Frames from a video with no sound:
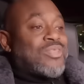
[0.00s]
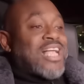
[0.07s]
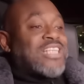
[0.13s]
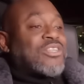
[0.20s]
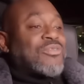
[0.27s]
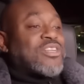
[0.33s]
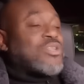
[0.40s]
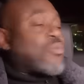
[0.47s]

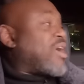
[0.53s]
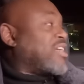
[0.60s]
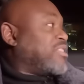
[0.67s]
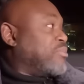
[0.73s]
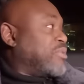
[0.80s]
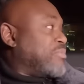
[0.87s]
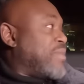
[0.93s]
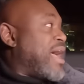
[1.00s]
That's the reason why
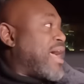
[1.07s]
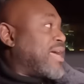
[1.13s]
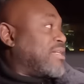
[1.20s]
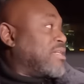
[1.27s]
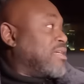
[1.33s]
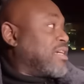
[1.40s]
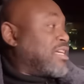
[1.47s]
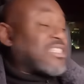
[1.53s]
she was
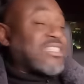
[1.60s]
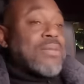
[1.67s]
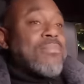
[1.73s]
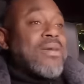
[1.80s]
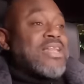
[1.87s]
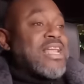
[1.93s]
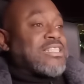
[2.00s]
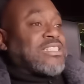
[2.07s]
mad. Cause
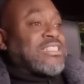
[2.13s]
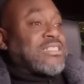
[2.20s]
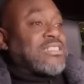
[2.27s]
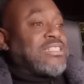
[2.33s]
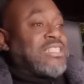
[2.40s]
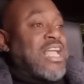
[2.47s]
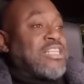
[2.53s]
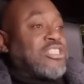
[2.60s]
somebody,
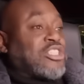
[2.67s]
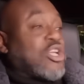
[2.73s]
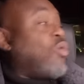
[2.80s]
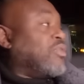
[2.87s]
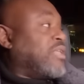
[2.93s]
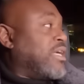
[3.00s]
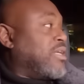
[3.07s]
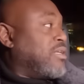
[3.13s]
they,
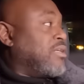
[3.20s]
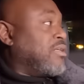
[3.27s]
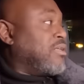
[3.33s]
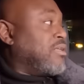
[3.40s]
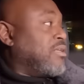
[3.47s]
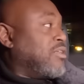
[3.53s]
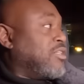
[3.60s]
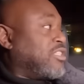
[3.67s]
sold it
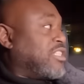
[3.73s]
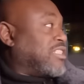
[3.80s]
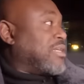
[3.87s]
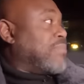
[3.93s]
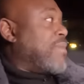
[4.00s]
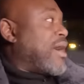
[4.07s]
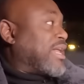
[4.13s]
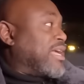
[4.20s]
to
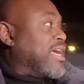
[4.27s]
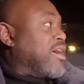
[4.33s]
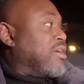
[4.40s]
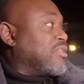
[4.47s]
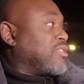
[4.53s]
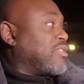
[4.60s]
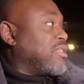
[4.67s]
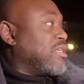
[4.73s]
somebody
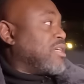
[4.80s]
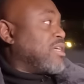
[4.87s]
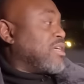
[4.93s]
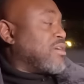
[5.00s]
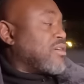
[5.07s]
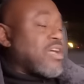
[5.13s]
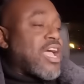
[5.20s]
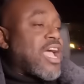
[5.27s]
else. And she
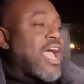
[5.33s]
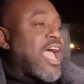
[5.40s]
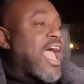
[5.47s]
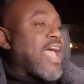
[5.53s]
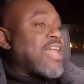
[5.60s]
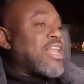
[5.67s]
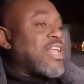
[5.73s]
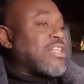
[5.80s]
wouldn't give her a
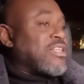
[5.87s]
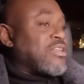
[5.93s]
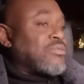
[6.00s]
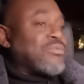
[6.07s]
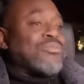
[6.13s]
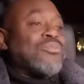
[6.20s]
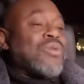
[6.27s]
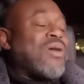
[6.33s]
chance to buy
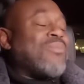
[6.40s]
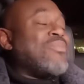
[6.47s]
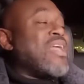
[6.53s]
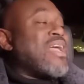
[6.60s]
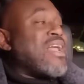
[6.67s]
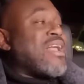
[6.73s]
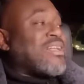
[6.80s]
it. Well,